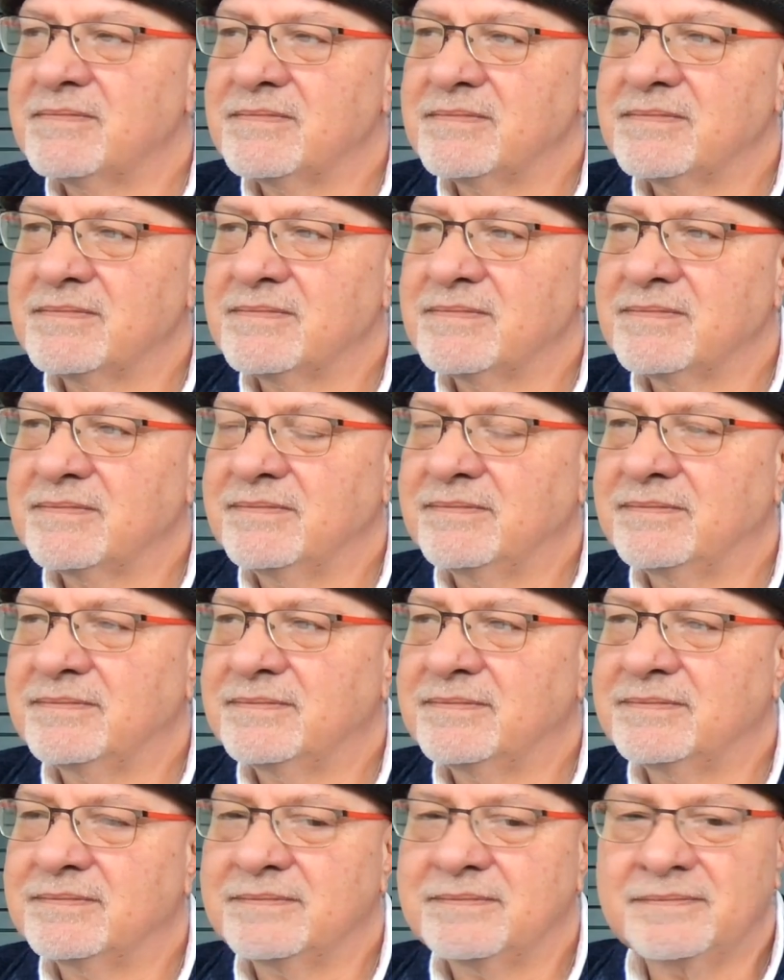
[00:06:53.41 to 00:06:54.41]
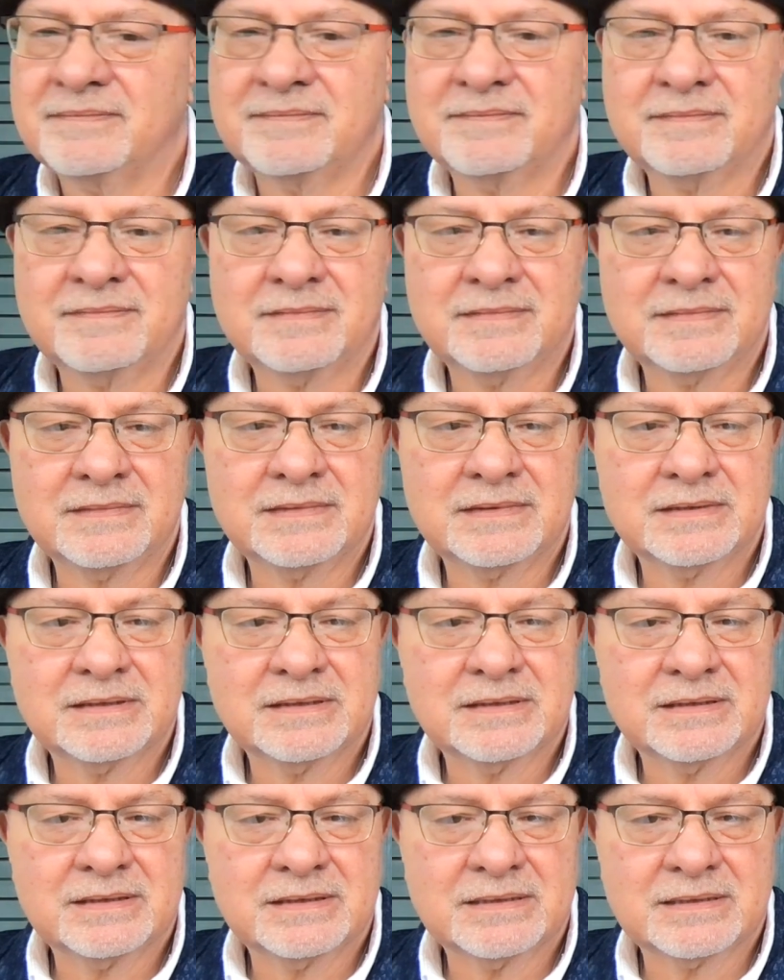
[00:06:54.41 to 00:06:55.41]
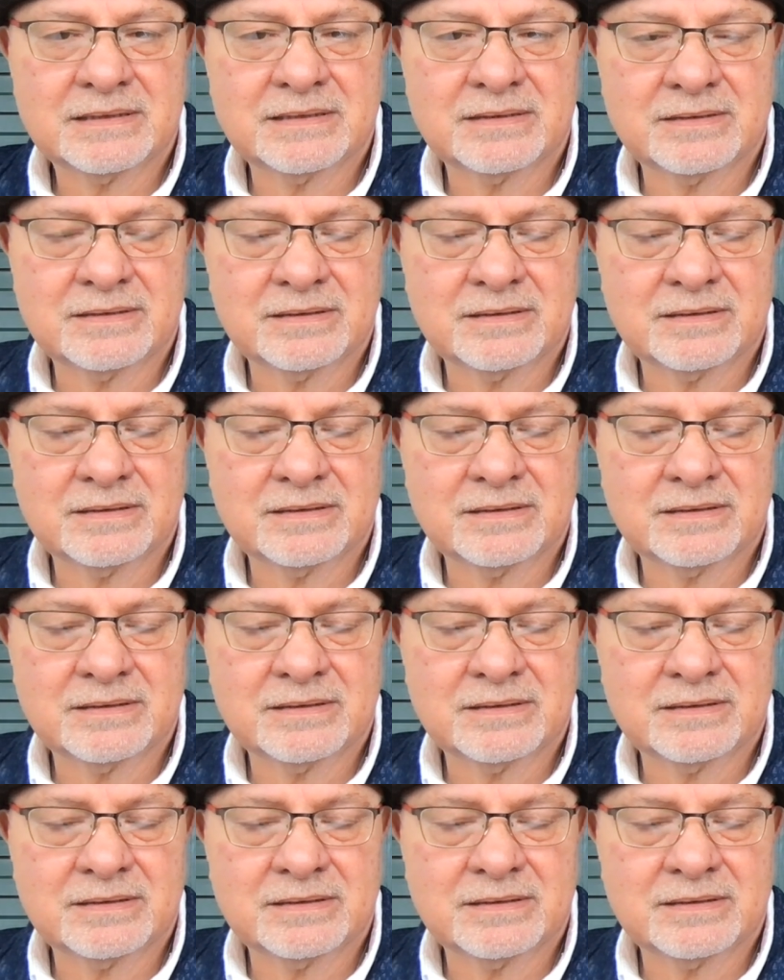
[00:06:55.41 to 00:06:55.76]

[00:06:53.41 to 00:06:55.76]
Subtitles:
No words are spoken by the person on screen.